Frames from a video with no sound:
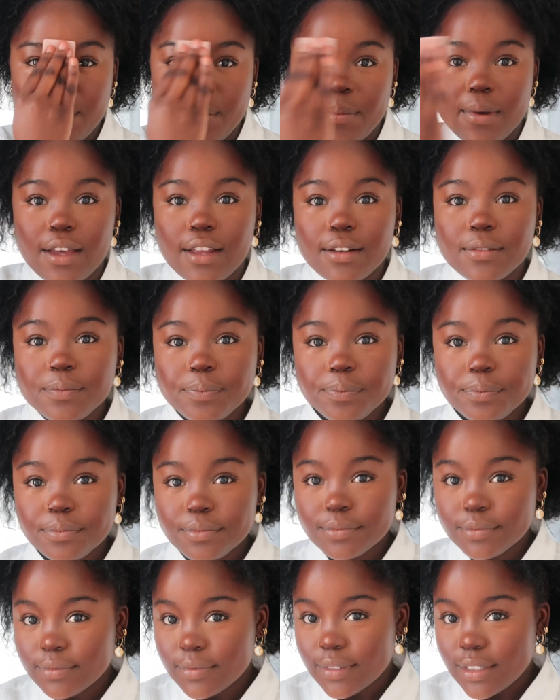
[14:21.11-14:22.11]
But
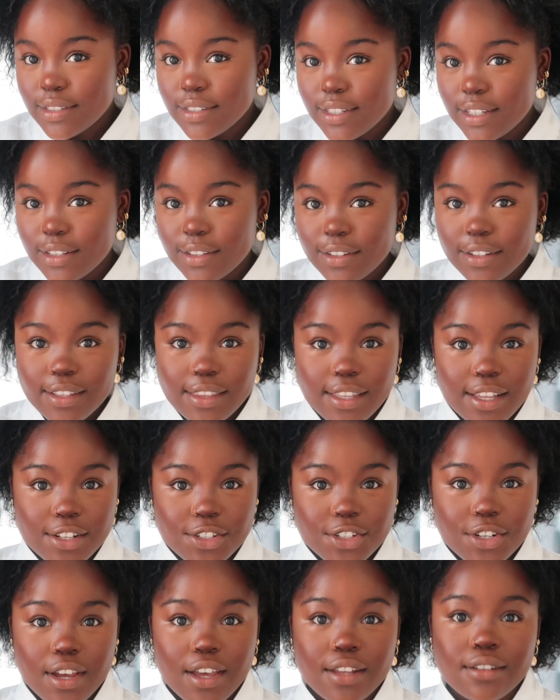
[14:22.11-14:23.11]
see, look at that
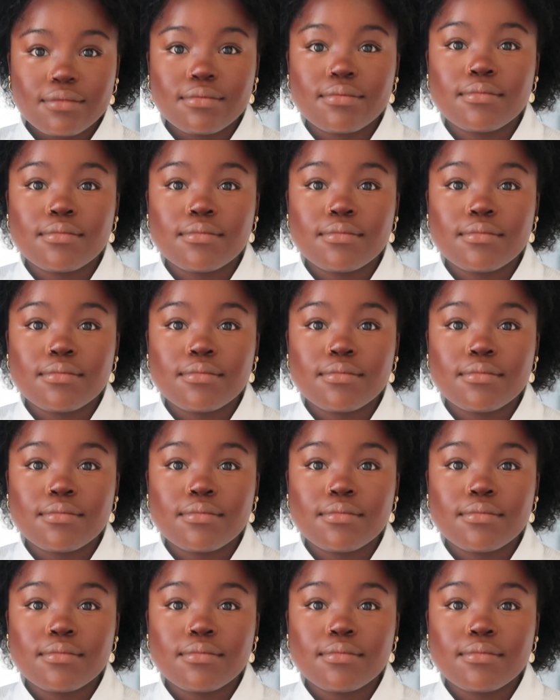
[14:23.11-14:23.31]
shine.